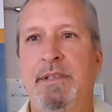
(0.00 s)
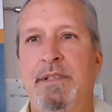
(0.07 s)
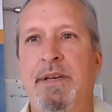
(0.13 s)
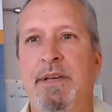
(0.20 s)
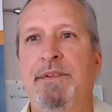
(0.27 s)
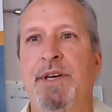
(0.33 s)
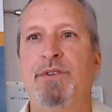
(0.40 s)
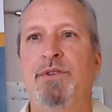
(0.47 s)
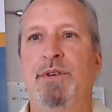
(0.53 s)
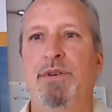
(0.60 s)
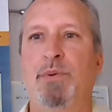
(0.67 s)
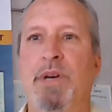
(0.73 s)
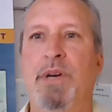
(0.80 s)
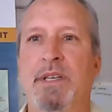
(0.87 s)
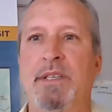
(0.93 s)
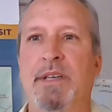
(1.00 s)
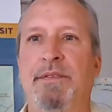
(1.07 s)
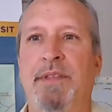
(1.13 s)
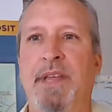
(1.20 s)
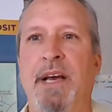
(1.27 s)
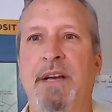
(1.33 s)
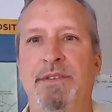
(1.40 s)
this
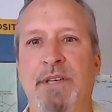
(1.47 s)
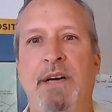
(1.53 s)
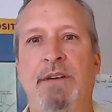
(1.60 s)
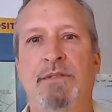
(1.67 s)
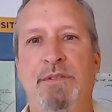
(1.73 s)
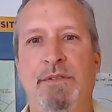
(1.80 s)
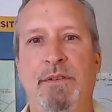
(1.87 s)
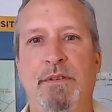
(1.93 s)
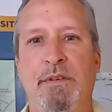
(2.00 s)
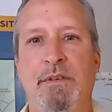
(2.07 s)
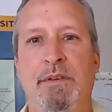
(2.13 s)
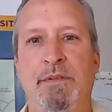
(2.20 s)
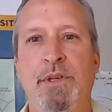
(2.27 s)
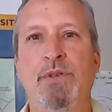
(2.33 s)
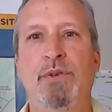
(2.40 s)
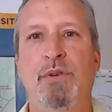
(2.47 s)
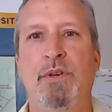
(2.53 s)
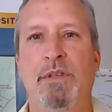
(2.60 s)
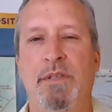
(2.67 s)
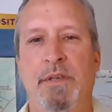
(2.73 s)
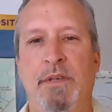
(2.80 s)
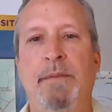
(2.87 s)
727,000 ounce
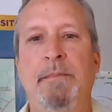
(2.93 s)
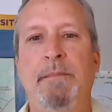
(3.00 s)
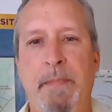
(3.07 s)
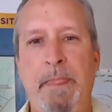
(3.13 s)
resource.